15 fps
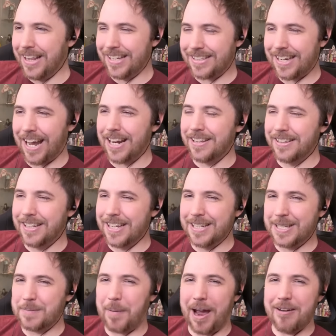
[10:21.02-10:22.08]
that's kind of the
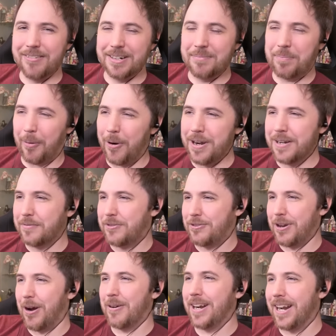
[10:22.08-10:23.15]
inspiring point of
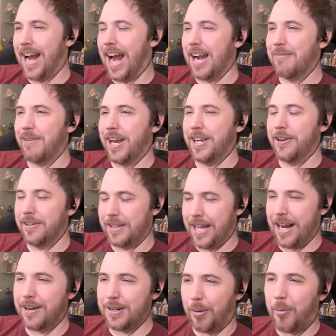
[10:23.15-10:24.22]
shonen anime. You're
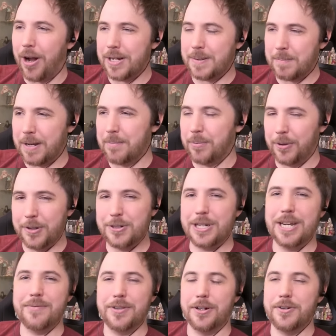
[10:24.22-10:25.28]
there to watch people
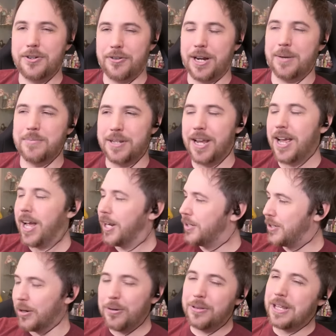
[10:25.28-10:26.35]
achieve their dreams.
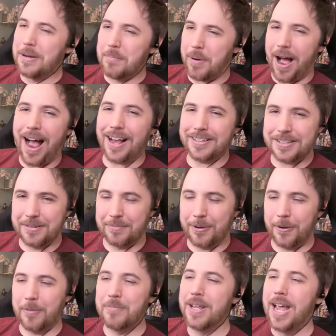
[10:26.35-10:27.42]
Do the
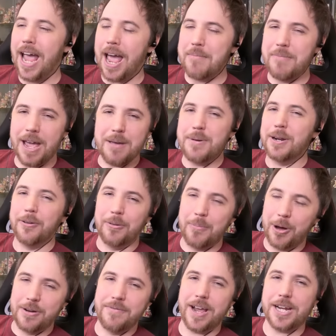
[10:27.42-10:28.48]
impossible, and maybe it'll
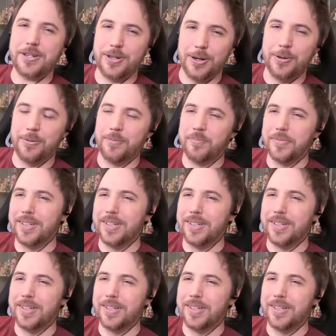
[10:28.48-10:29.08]
motivate you.